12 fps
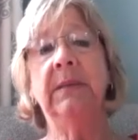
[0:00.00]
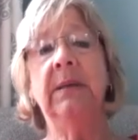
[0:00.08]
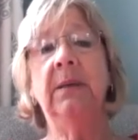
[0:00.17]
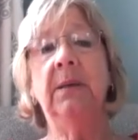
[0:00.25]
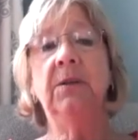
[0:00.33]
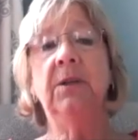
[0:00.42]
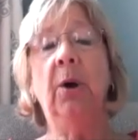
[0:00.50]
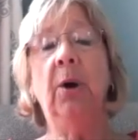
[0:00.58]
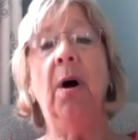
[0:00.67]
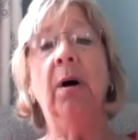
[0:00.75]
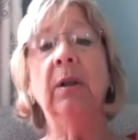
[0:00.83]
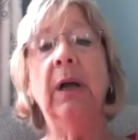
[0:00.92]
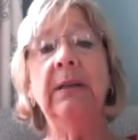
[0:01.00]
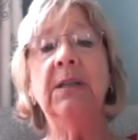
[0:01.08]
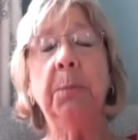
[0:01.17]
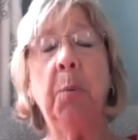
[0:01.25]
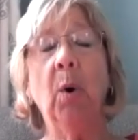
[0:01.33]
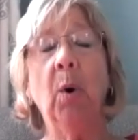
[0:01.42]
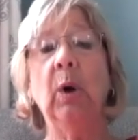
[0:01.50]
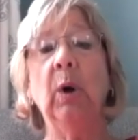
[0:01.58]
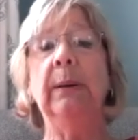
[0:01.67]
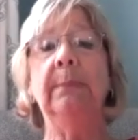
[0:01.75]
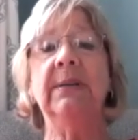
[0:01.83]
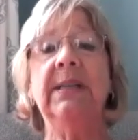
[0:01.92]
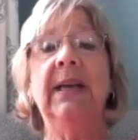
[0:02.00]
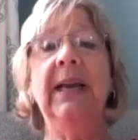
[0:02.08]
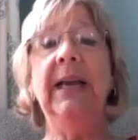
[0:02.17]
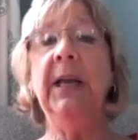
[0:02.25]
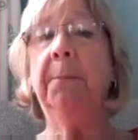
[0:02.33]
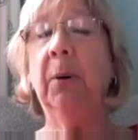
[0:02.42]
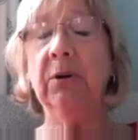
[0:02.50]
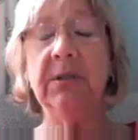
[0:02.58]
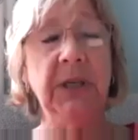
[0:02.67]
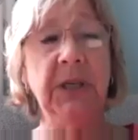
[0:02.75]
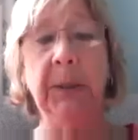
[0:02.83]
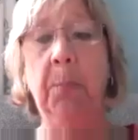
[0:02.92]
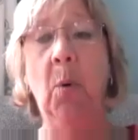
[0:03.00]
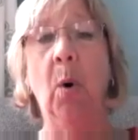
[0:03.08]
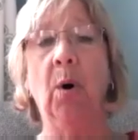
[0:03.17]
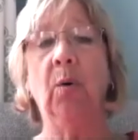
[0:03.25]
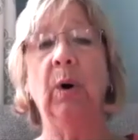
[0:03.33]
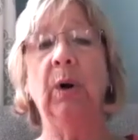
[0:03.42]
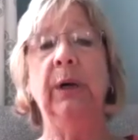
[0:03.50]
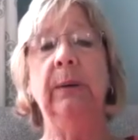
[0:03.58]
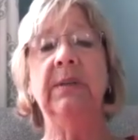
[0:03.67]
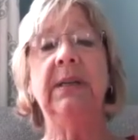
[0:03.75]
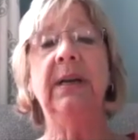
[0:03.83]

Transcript: So online support groups, in-person support groups.